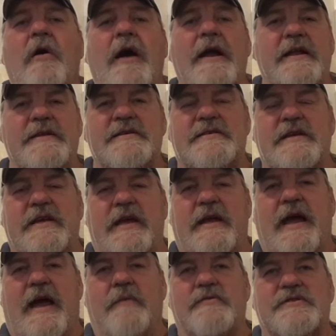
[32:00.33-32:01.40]
I didn't see it.
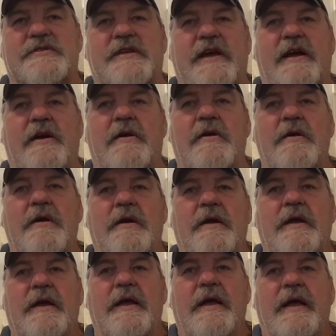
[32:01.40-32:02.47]
I was there,
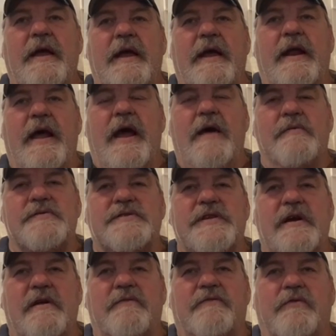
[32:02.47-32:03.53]
and I was
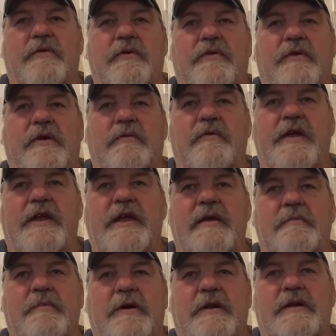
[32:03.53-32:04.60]
there for the
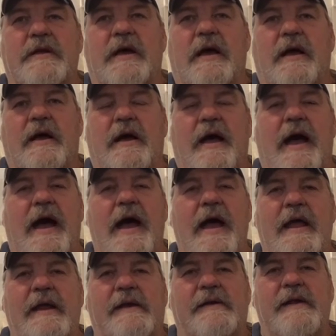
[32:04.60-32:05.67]
weekend, but uh,
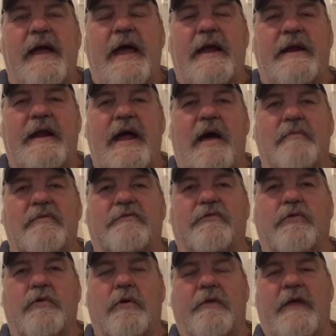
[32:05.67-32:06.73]
I headed out
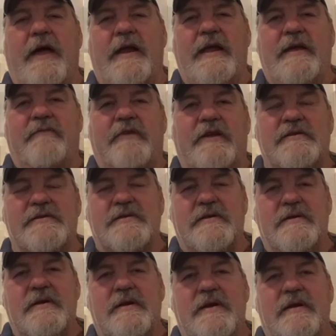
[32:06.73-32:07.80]
before that evening's
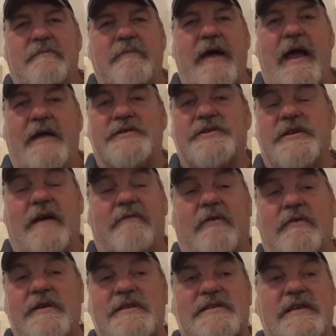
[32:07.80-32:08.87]
match, and I've
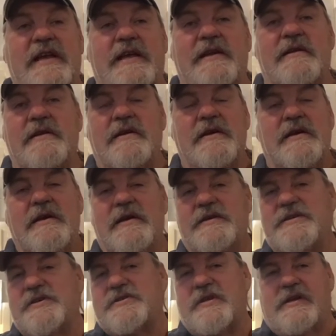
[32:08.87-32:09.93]
only seen
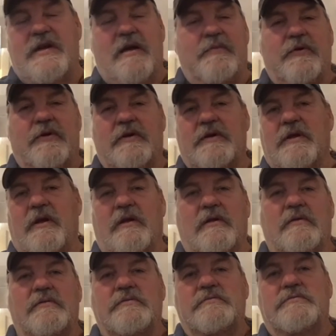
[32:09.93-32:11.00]
just a couple of little
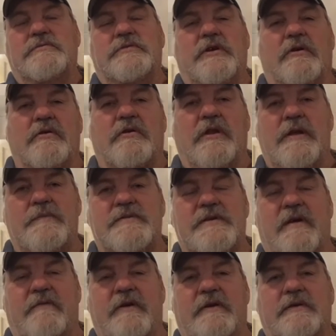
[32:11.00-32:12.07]
little clips
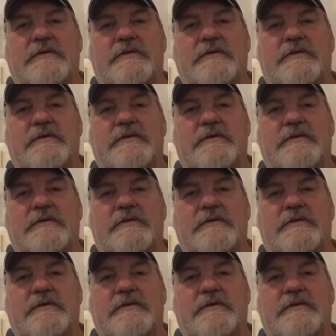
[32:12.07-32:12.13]
of it.